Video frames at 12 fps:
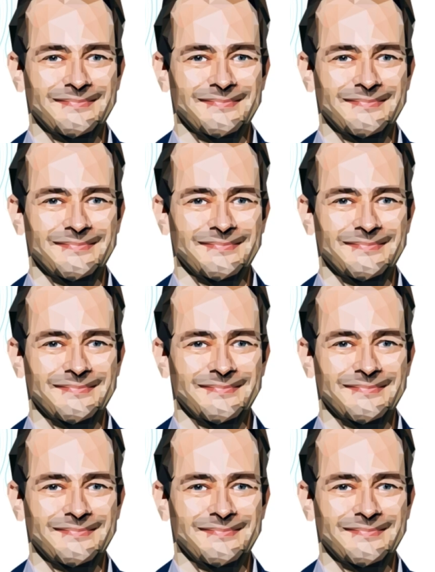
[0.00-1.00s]

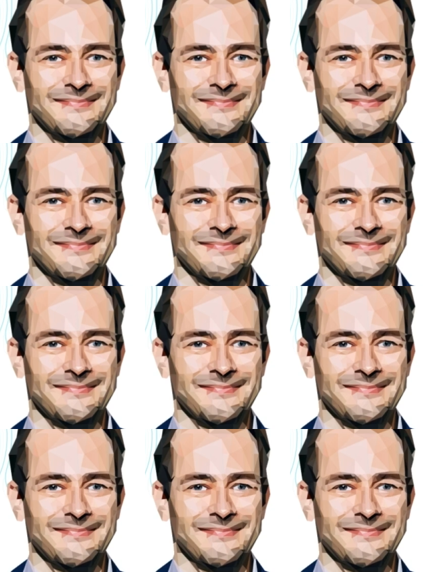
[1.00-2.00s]

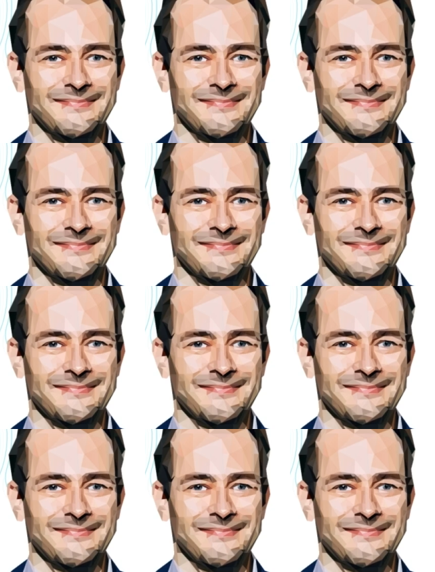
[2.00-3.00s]

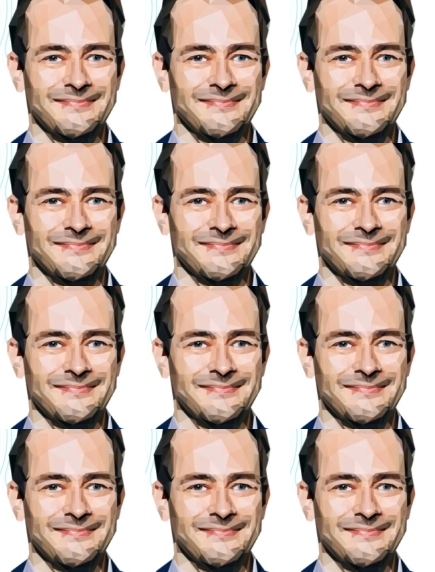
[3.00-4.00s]

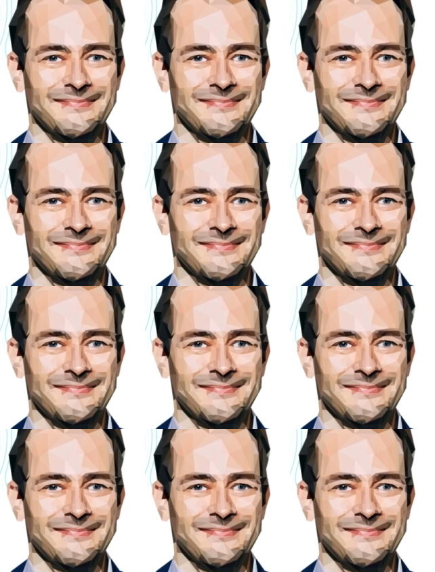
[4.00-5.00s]

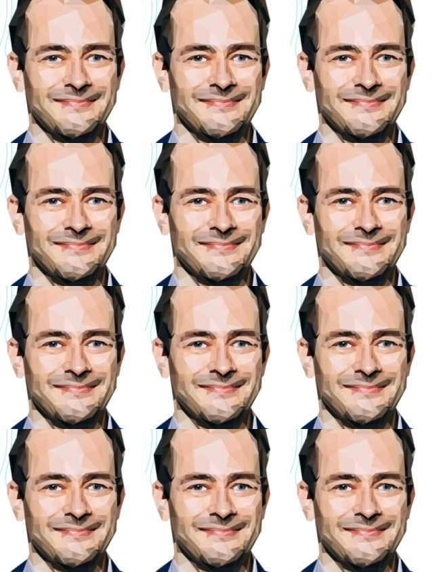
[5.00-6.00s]

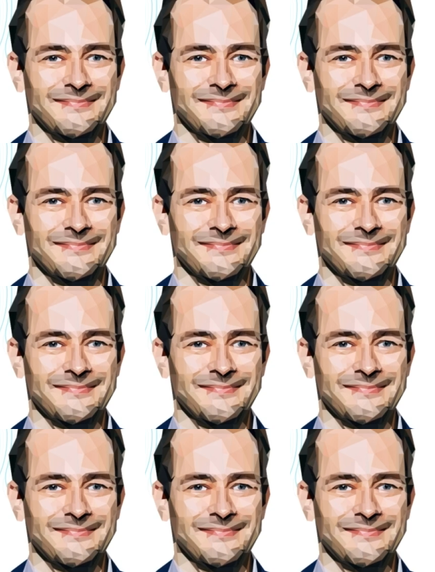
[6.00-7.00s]

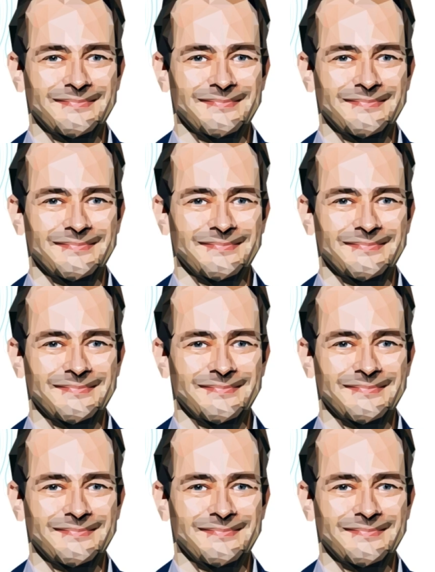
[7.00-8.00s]
(no lip movement)